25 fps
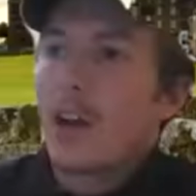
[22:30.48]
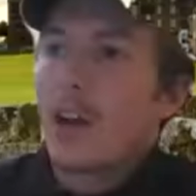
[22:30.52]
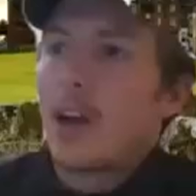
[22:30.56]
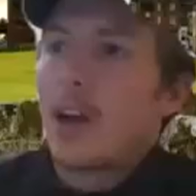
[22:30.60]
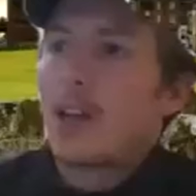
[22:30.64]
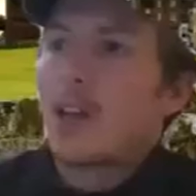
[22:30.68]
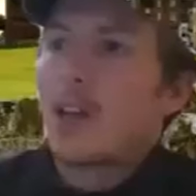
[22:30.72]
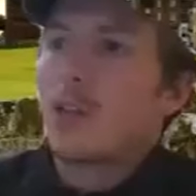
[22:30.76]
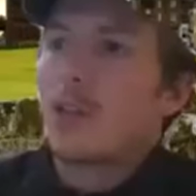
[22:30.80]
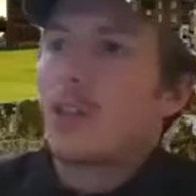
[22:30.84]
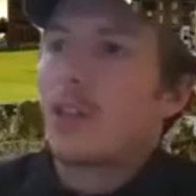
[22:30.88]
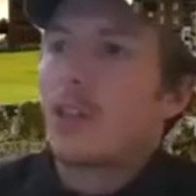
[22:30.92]
I
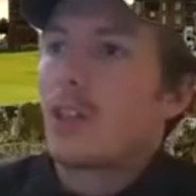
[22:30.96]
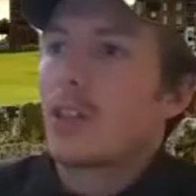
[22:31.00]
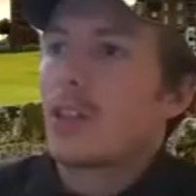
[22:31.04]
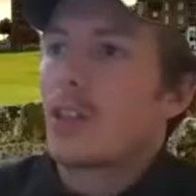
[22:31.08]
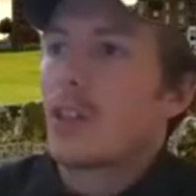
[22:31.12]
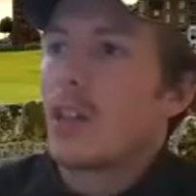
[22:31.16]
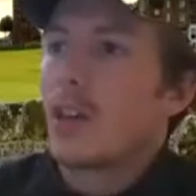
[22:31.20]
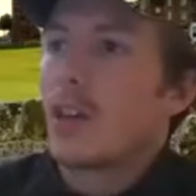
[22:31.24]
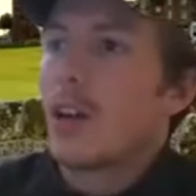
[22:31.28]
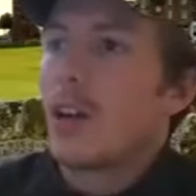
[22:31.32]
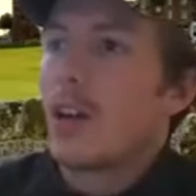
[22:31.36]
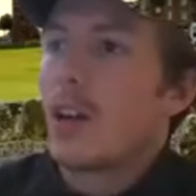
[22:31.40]
know that it's
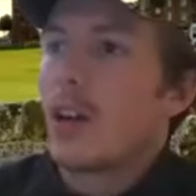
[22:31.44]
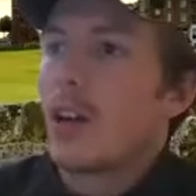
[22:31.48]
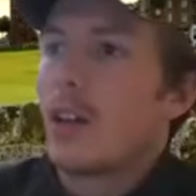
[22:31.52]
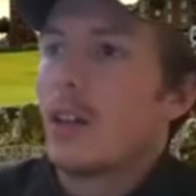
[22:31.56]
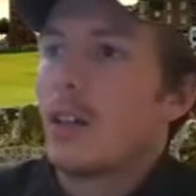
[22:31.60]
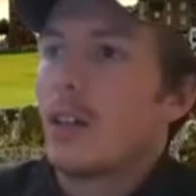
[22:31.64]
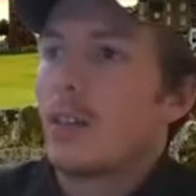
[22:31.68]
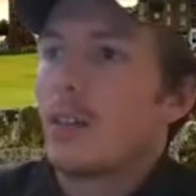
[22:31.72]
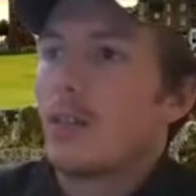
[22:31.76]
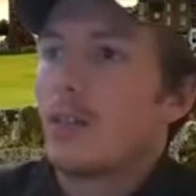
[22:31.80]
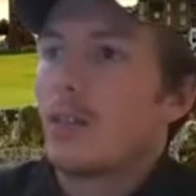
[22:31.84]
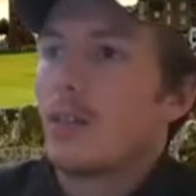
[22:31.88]

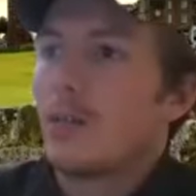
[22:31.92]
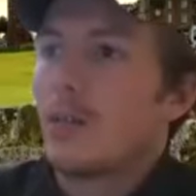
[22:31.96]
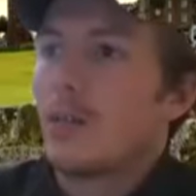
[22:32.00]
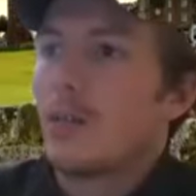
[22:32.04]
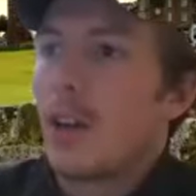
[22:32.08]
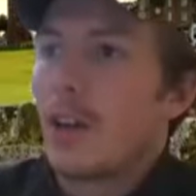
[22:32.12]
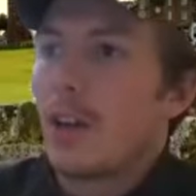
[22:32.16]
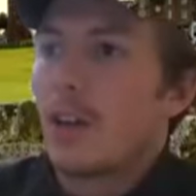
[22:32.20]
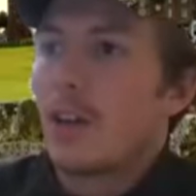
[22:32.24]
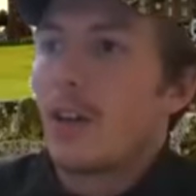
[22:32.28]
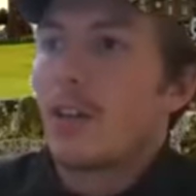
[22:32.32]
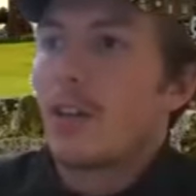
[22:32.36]

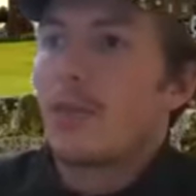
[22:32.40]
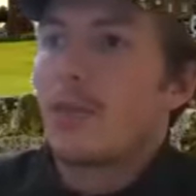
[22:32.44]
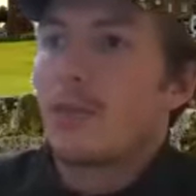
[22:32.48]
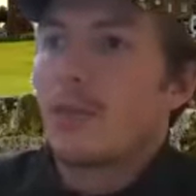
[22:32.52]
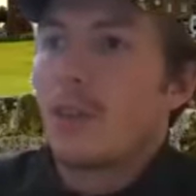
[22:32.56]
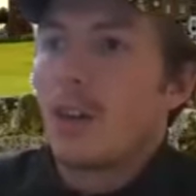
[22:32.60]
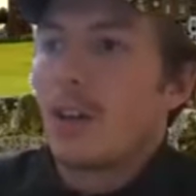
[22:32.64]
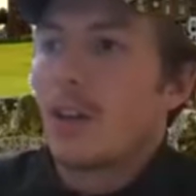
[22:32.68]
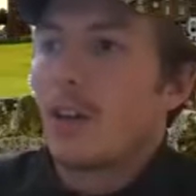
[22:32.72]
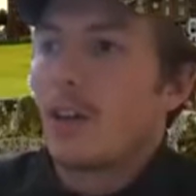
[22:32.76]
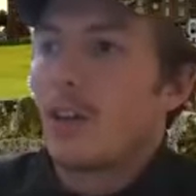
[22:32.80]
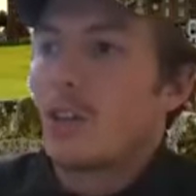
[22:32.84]
very,
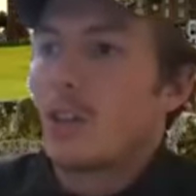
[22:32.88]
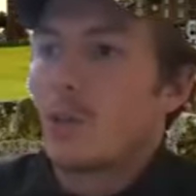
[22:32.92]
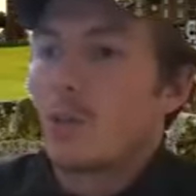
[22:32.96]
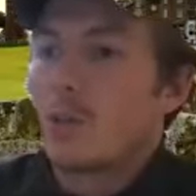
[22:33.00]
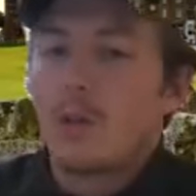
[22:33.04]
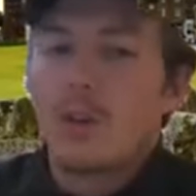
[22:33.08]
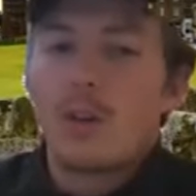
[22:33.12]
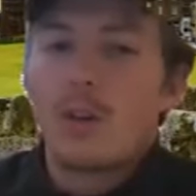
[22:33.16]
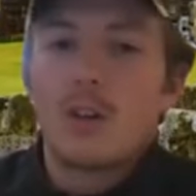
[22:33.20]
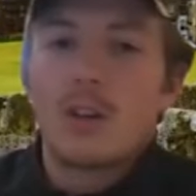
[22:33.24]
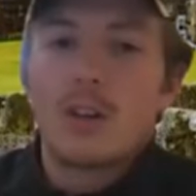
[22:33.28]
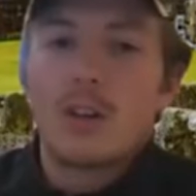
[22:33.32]
very
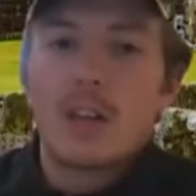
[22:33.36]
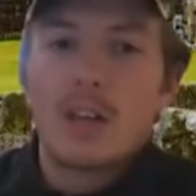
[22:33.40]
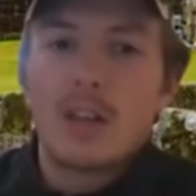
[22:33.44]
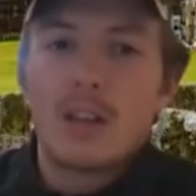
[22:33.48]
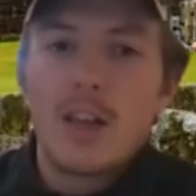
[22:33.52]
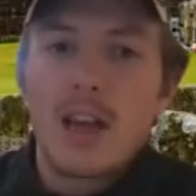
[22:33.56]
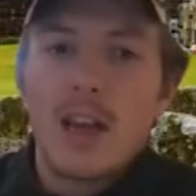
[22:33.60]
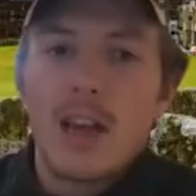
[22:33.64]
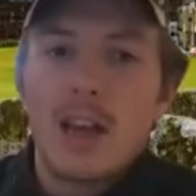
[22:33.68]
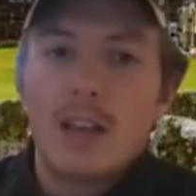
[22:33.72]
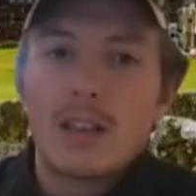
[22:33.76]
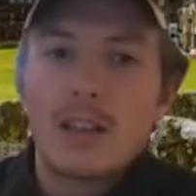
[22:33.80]
small, and it
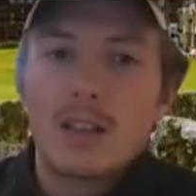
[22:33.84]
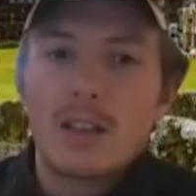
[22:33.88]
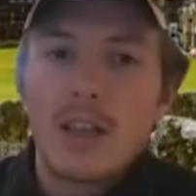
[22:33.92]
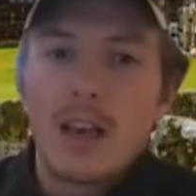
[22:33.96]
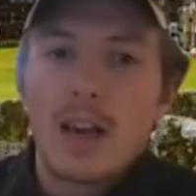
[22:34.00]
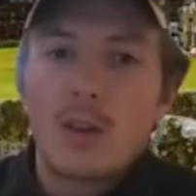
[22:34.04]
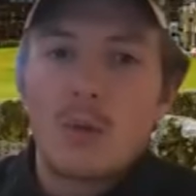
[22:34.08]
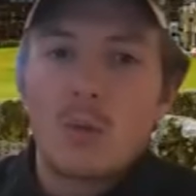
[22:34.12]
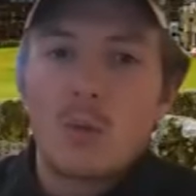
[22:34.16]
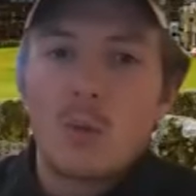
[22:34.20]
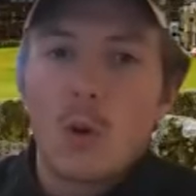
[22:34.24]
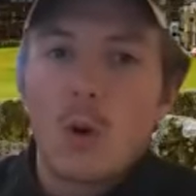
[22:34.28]
has
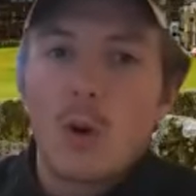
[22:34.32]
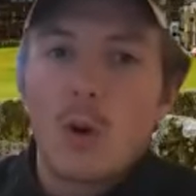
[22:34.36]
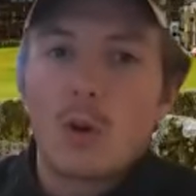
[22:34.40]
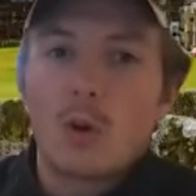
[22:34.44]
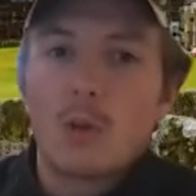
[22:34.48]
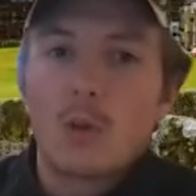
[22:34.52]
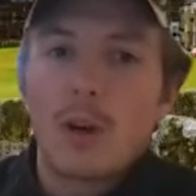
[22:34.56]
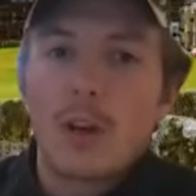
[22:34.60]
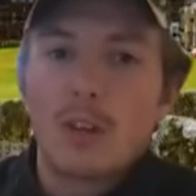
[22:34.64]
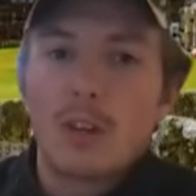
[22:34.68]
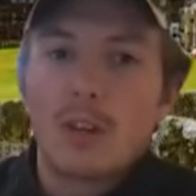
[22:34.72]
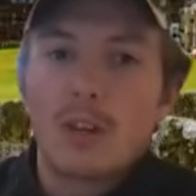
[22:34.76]
that
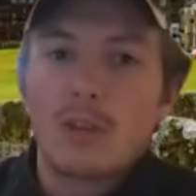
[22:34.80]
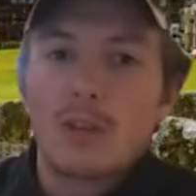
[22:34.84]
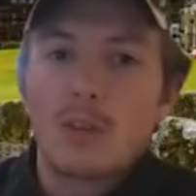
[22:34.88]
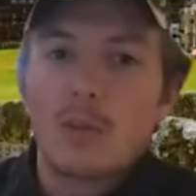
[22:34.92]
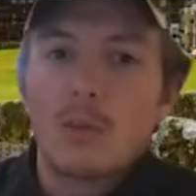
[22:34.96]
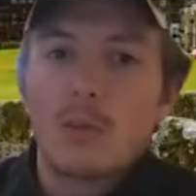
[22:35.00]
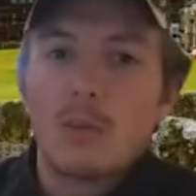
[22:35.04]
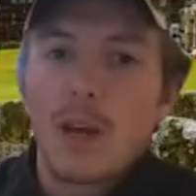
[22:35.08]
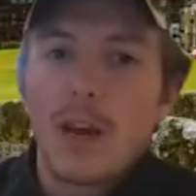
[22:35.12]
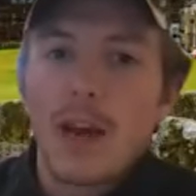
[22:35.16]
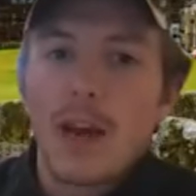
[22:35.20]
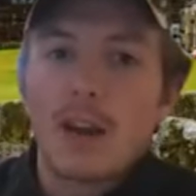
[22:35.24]
walkway along the
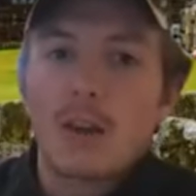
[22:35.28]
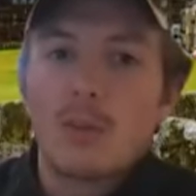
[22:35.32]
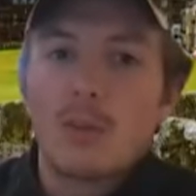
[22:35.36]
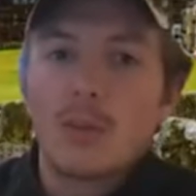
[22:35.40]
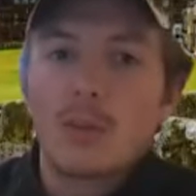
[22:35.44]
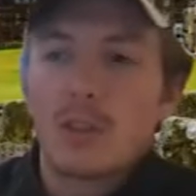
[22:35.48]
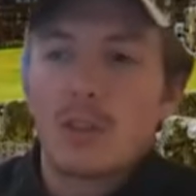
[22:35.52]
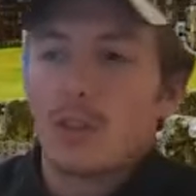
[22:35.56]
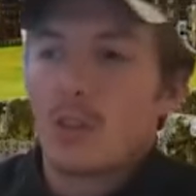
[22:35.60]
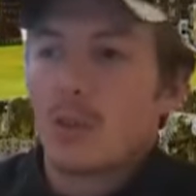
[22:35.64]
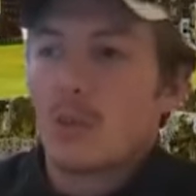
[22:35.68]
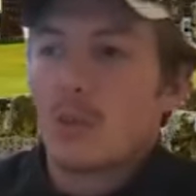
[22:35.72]
back, which
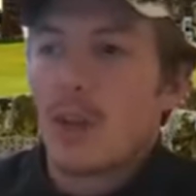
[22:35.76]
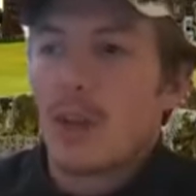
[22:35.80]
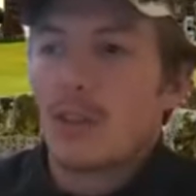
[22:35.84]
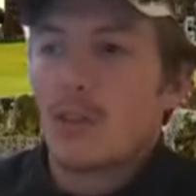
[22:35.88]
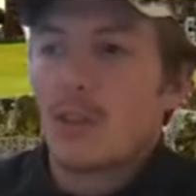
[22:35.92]
is about